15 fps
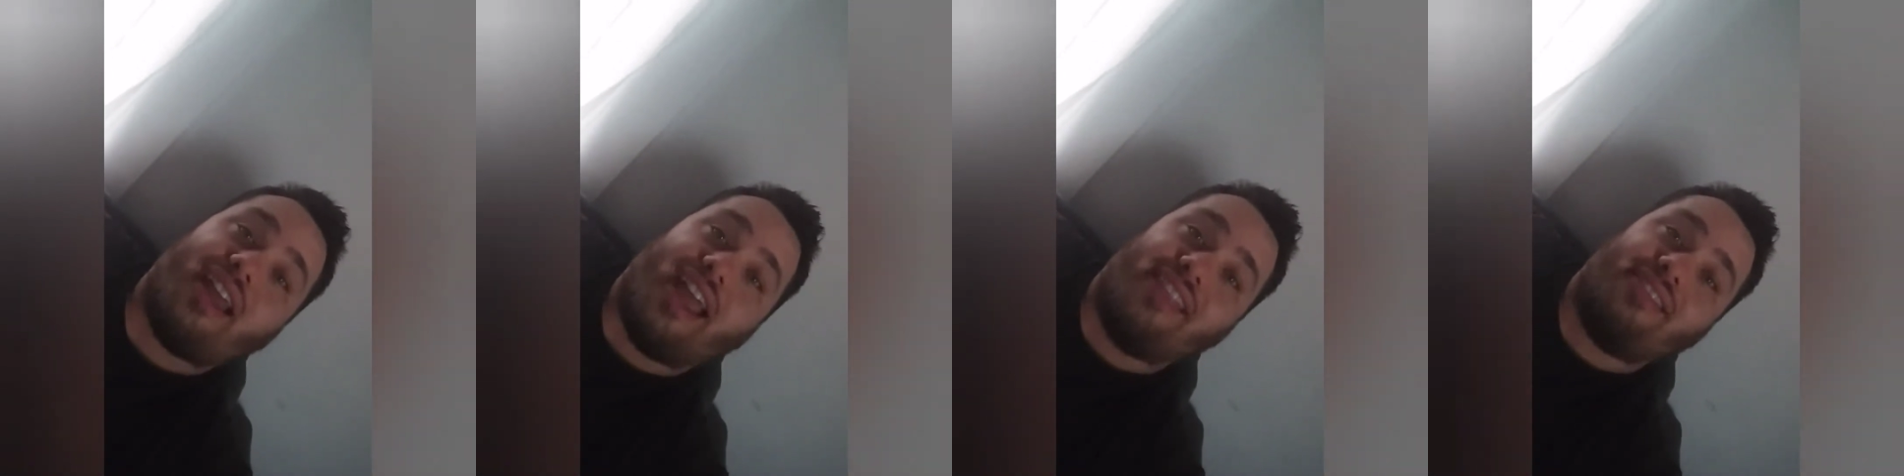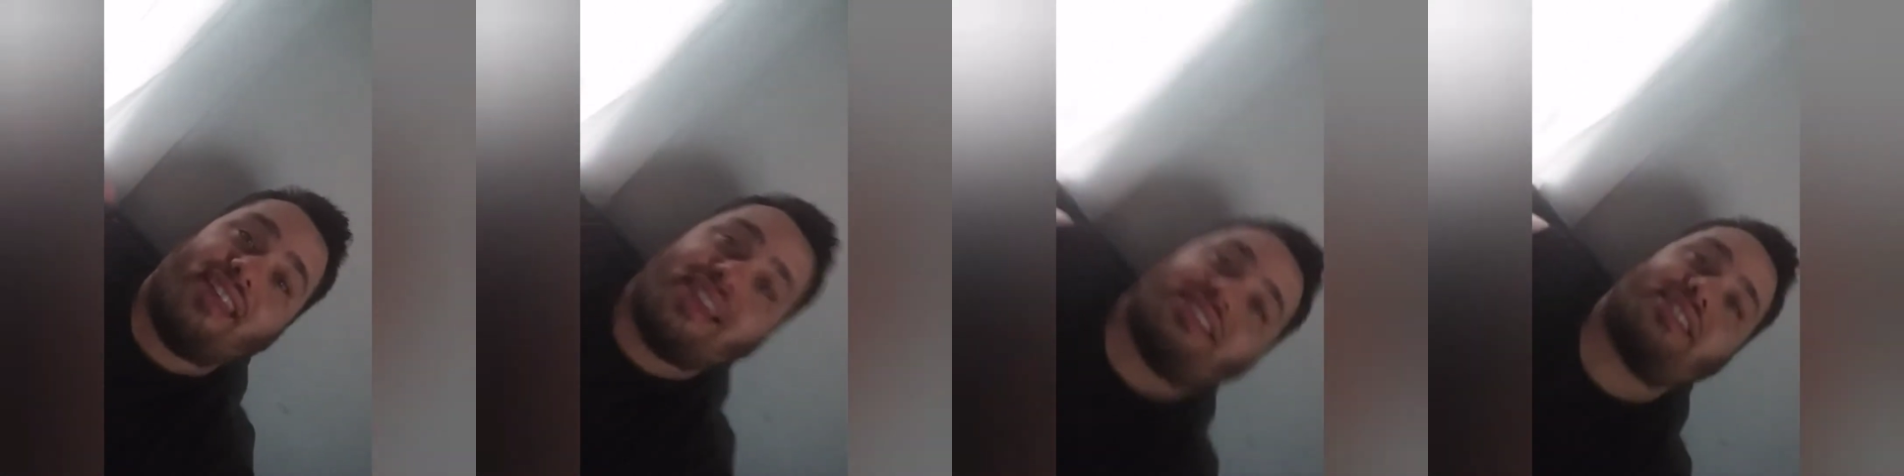
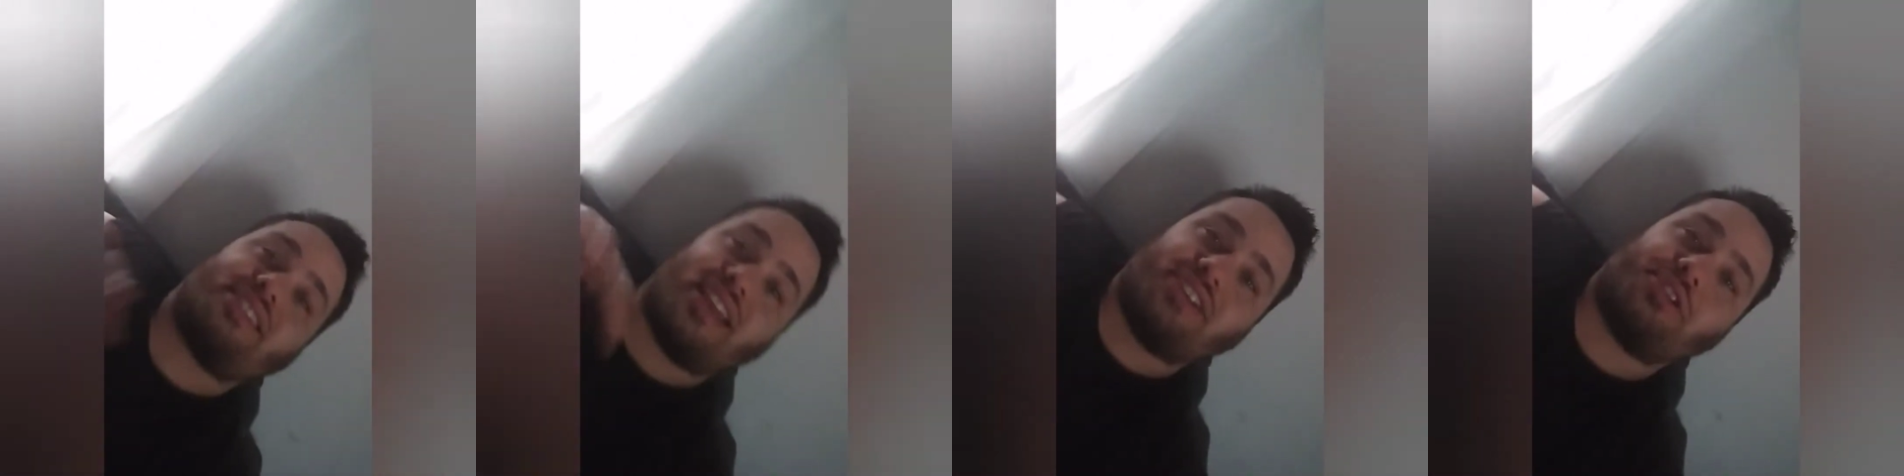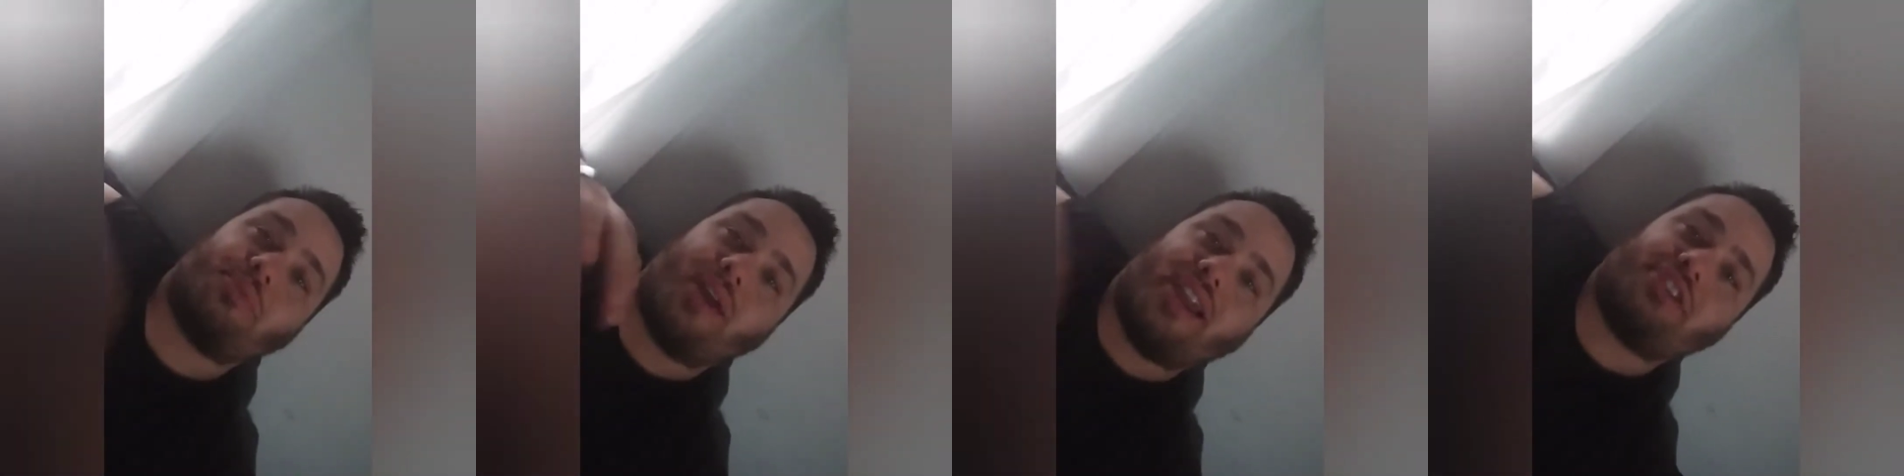In this
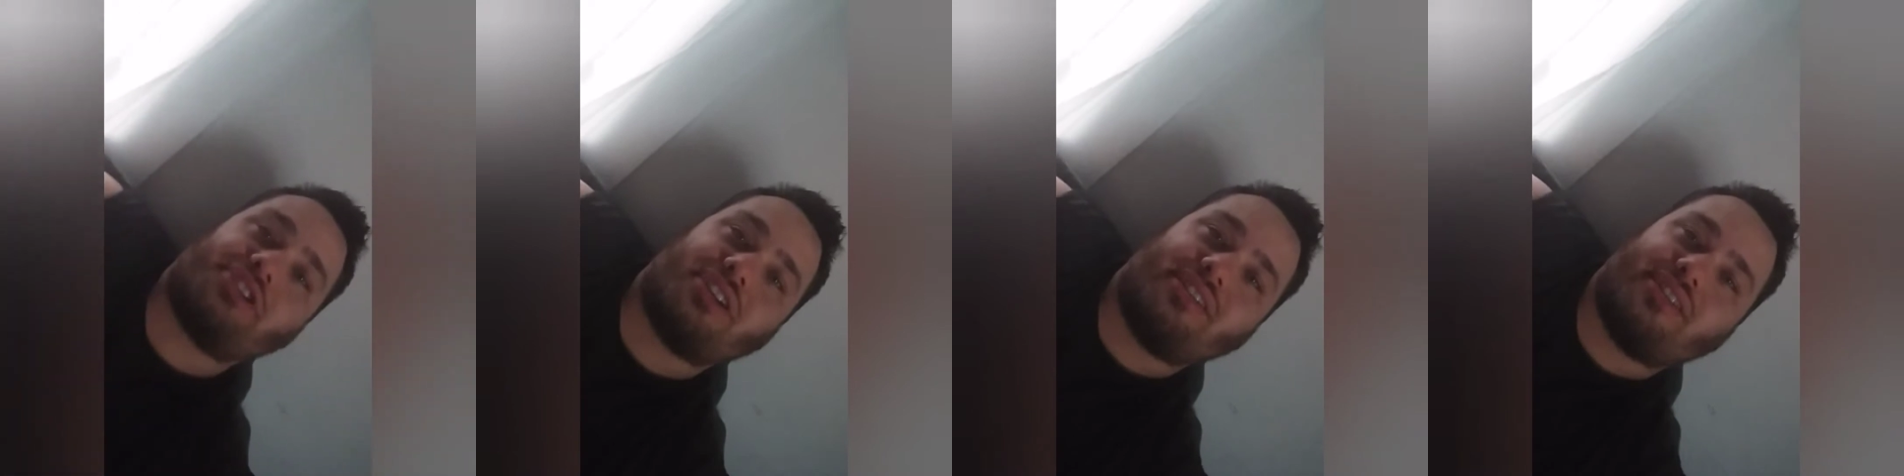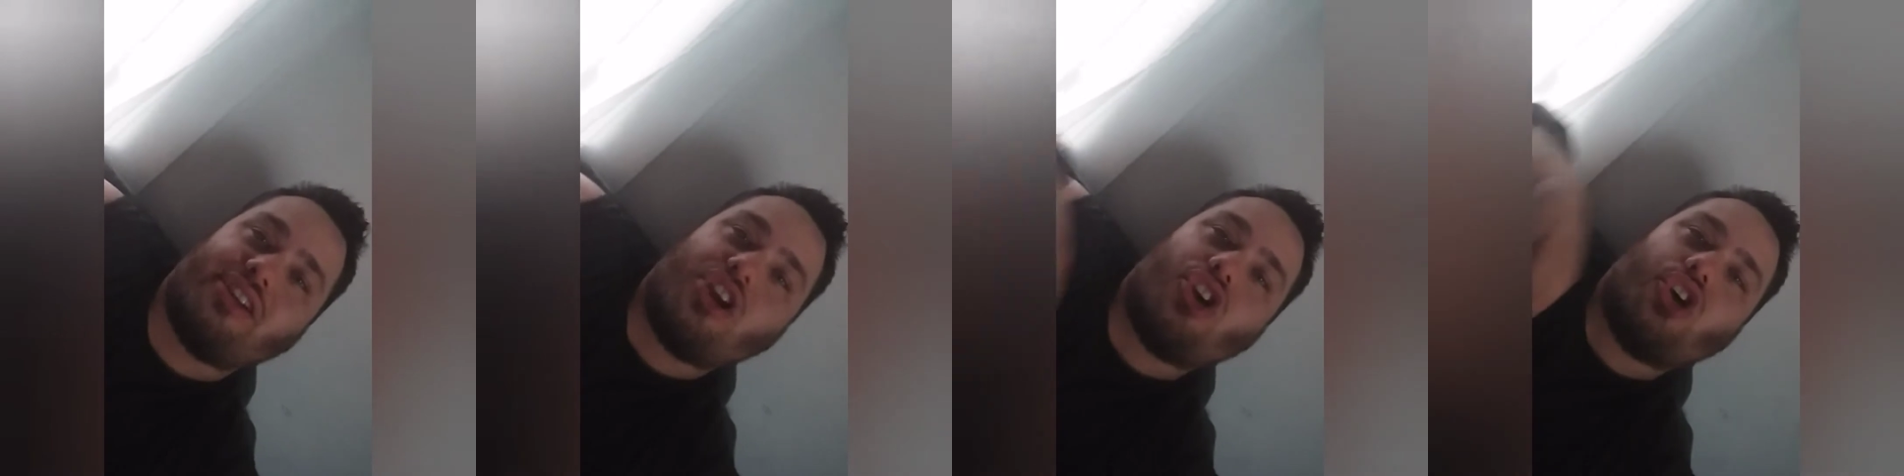
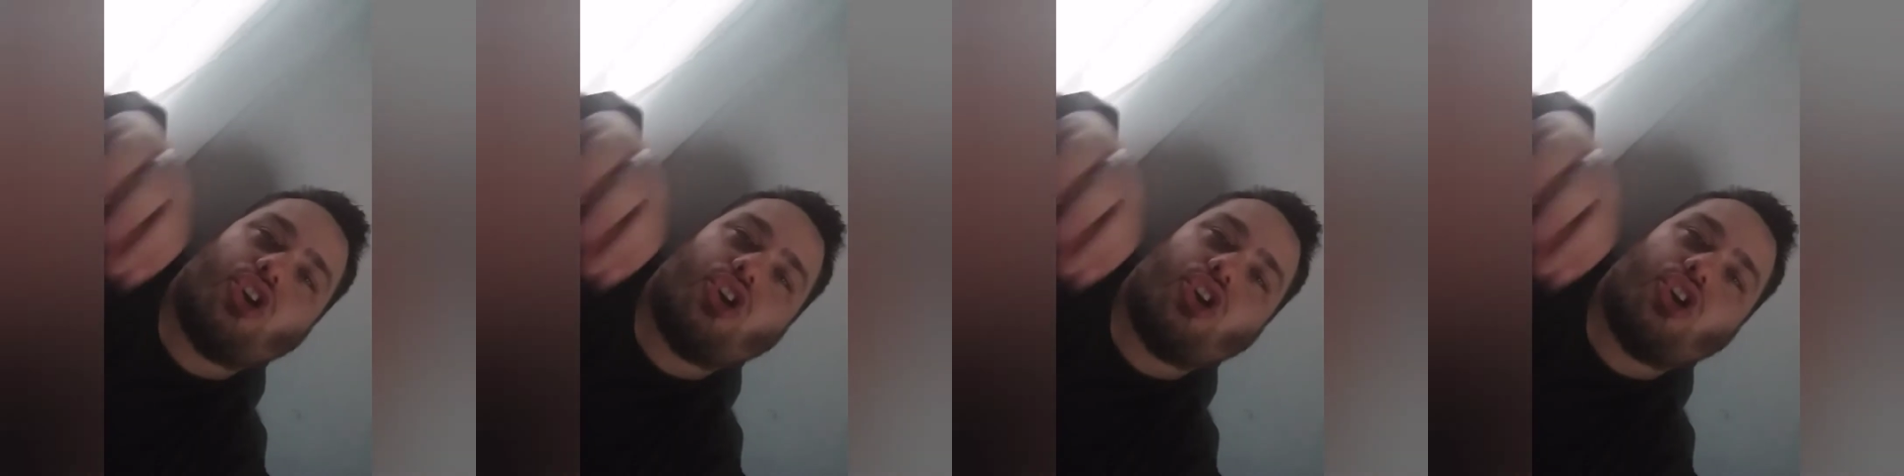situation,